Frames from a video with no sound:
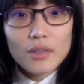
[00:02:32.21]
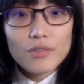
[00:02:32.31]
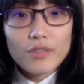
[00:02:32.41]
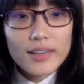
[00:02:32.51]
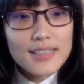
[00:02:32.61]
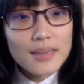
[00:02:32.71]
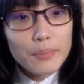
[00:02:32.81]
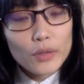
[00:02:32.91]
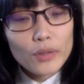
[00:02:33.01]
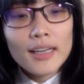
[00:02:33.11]
For
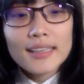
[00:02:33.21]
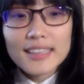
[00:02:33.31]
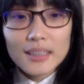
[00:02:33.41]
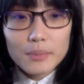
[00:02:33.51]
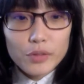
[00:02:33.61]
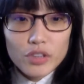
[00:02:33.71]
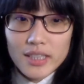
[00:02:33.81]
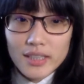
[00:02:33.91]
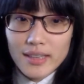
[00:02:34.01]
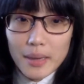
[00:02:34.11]
example, keep your chin